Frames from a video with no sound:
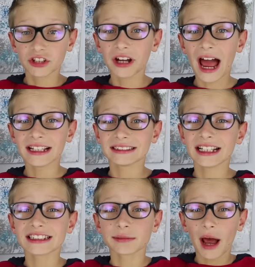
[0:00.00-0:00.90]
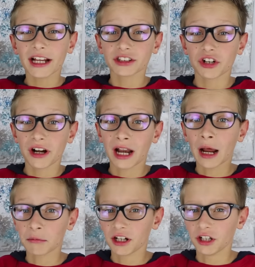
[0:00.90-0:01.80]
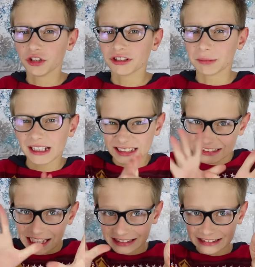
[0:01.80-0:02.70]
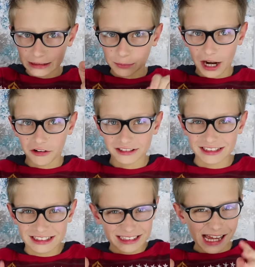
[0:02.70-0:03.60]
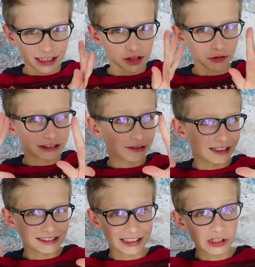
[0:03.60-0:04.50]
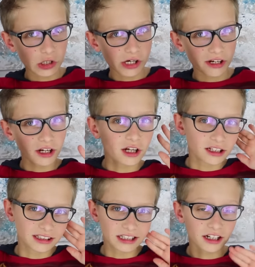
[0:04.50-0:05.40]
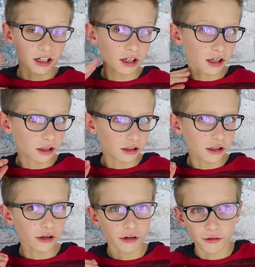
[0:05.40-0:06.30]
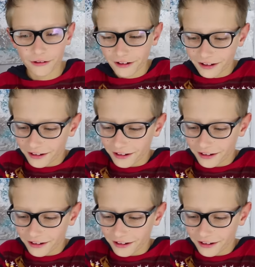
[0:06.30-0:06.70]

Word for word: So guys, it's my turn and I'm gonna use my sensing powers to sense which one is a good. Glitter blue.